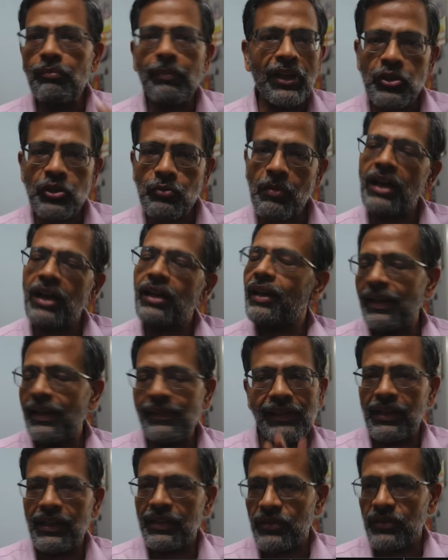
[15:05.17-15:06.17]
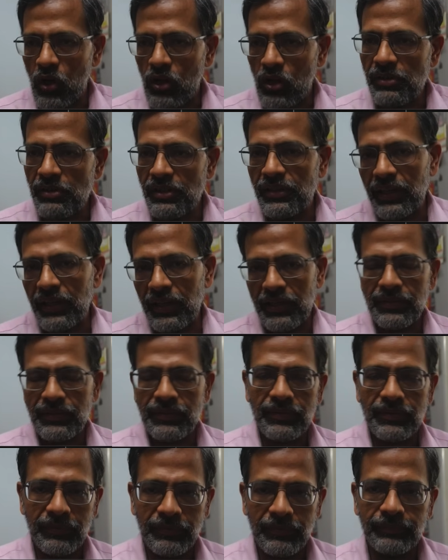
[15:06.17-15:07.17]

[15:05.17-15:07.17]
benchmark, and that has not been the case.